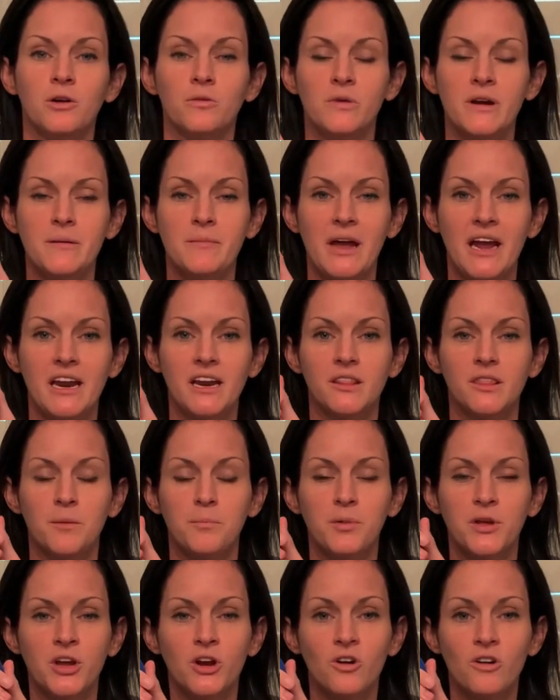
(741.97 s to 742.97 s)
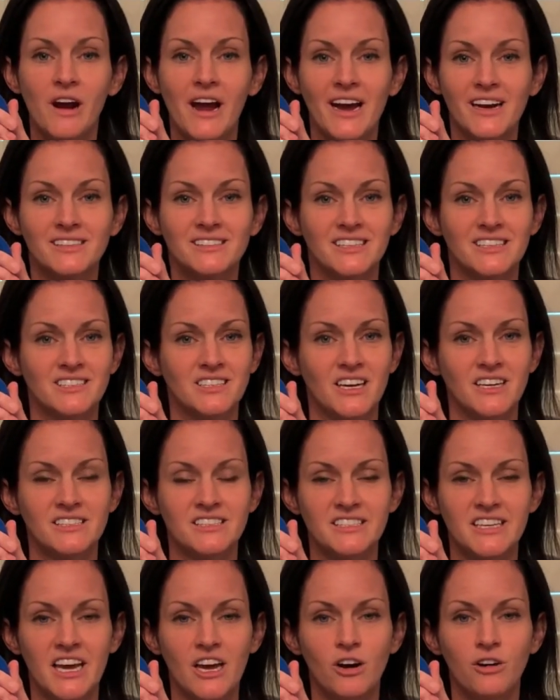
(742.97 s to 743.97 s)
rebate. The Purex is on
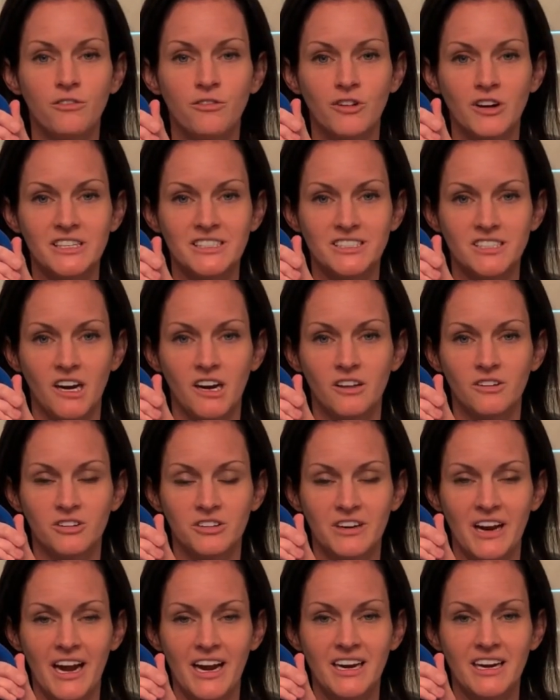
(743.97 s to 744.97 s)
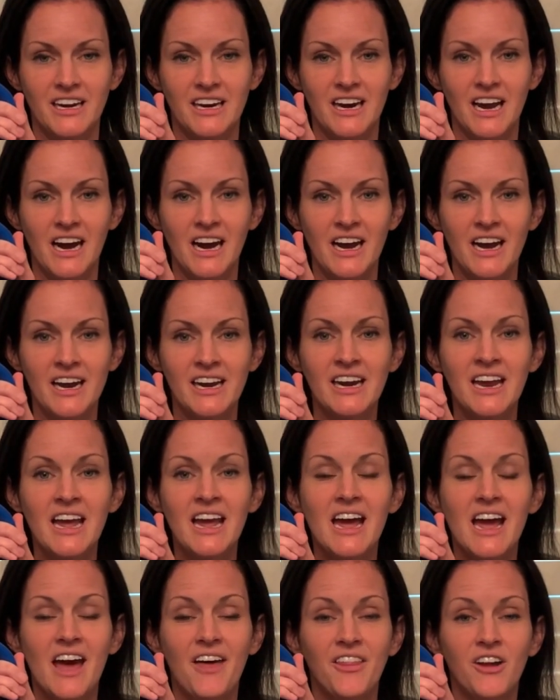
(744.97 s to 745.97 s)
sale for $1.99,
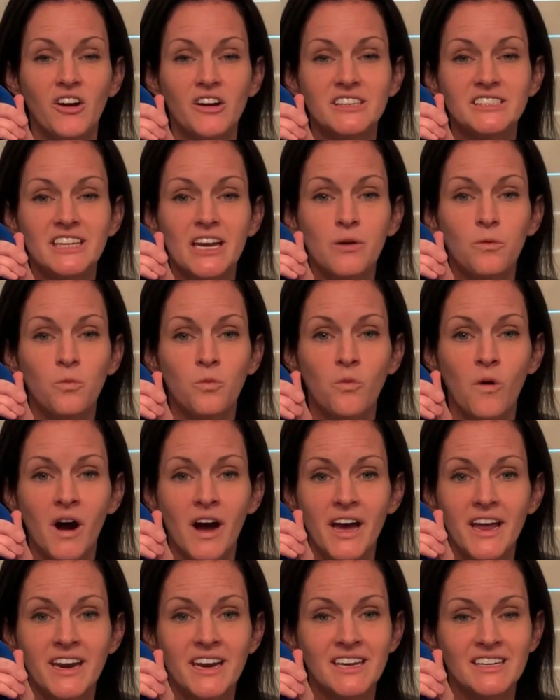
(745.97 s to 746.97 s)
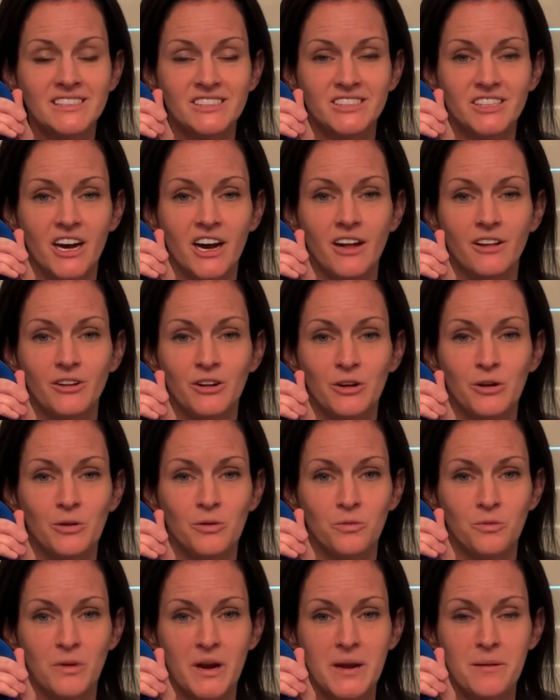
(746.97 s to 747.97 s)
and there is a
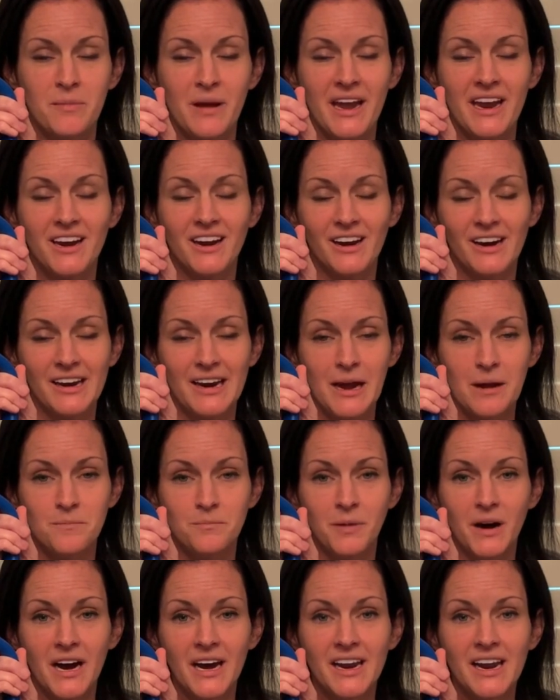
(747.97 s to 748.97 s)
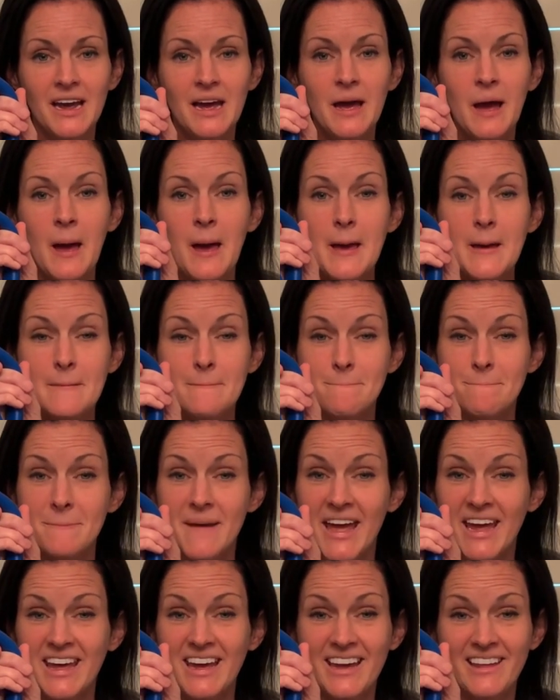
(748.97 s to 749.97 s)
$1 rebate on Ibotta,
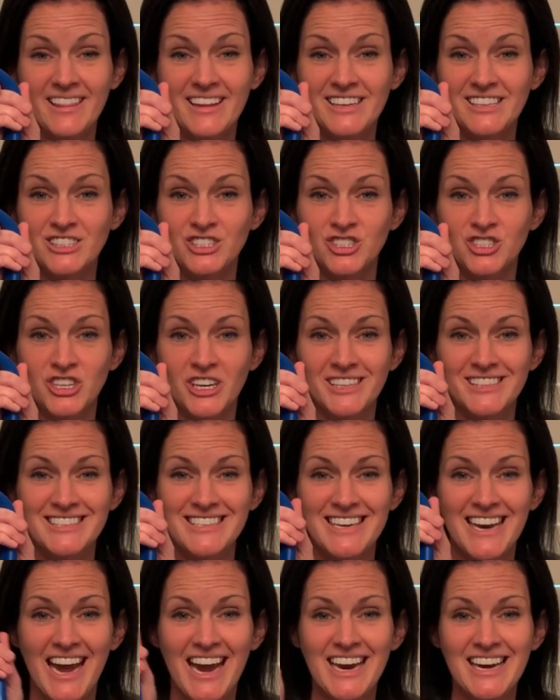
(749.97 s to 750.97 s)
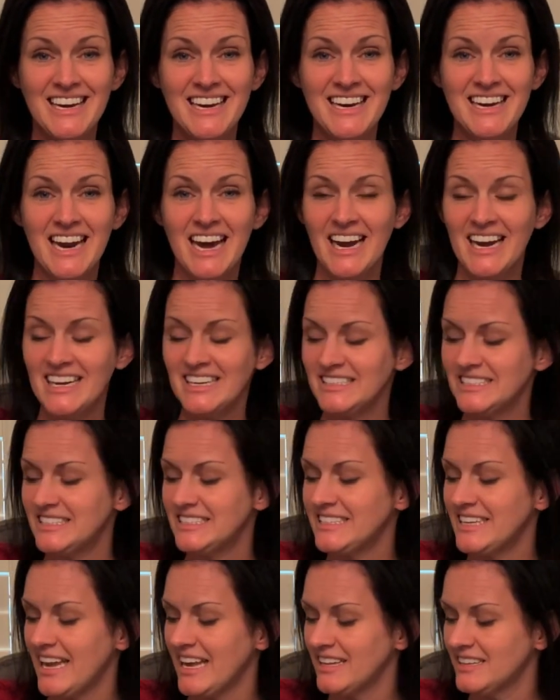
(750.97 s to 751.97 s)
making this just 99
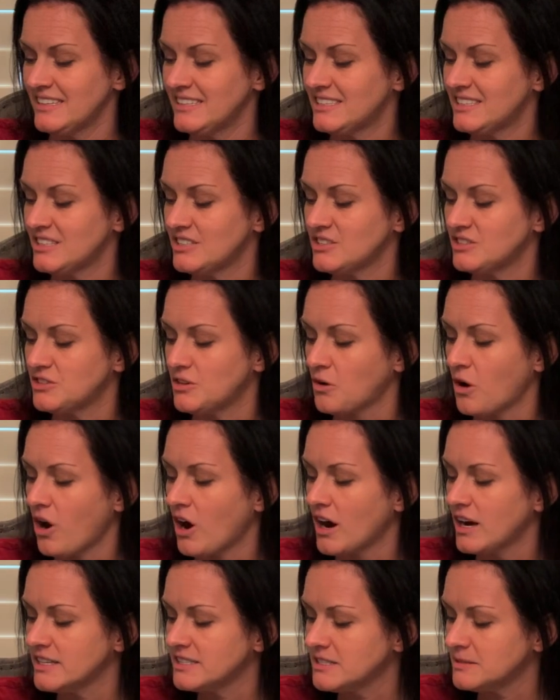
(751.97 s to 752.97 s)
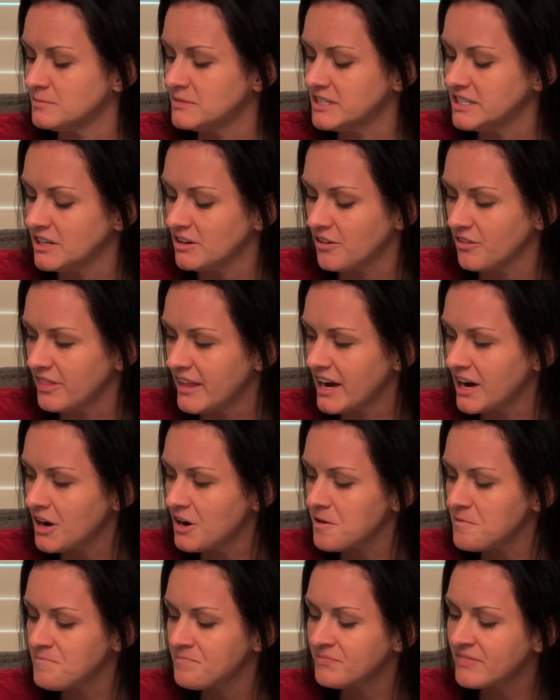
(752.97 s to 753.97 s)
cents. So awesome deal
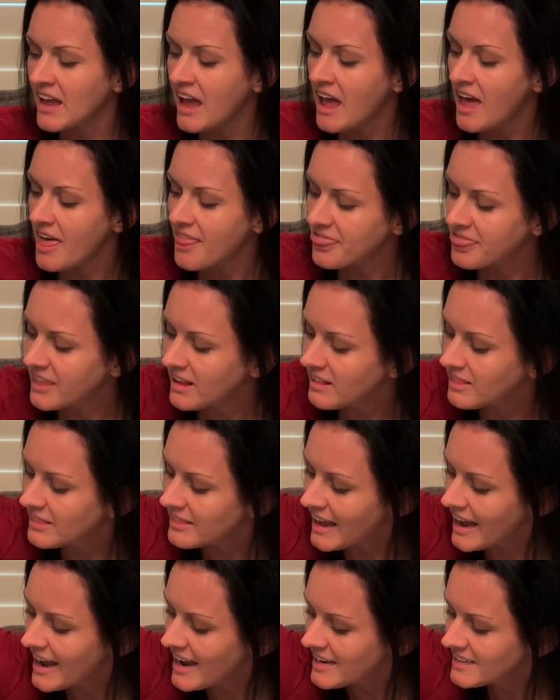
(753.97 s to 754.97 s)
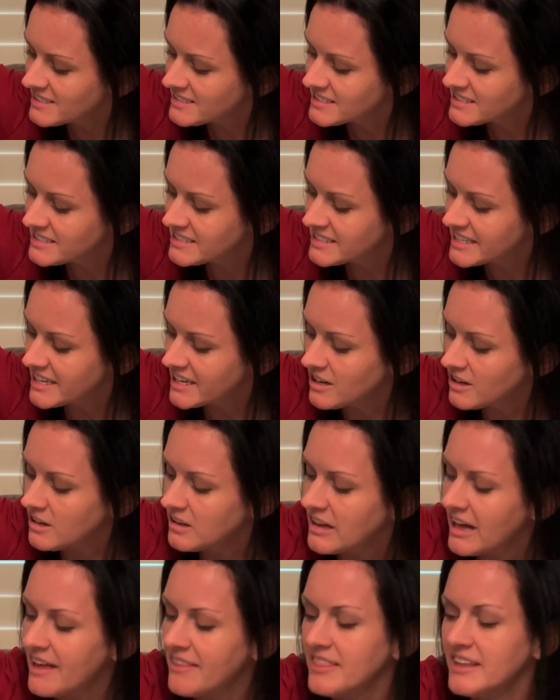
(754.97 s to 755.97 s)
there. The last deal,
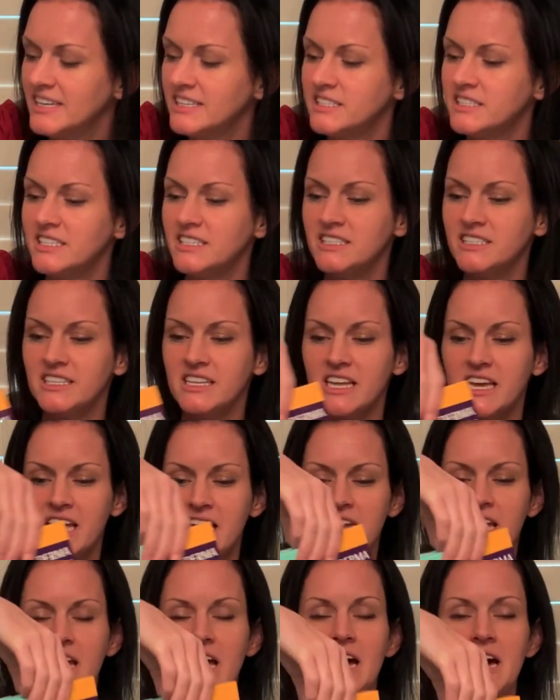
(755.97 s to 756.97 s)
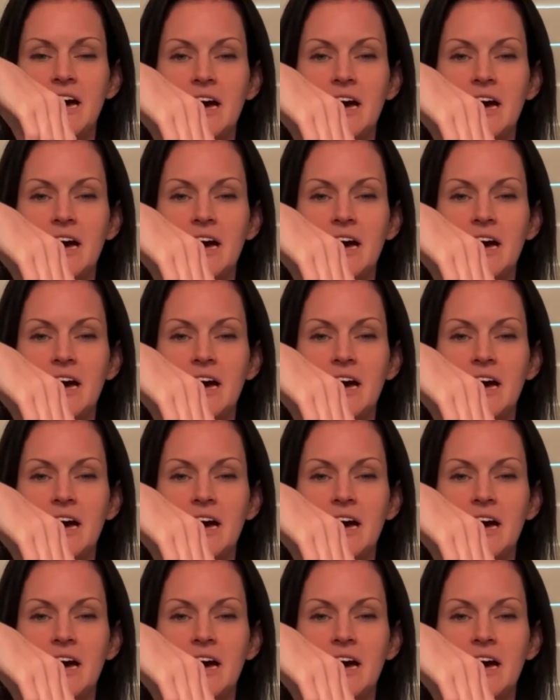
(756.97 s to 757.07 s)
and this is the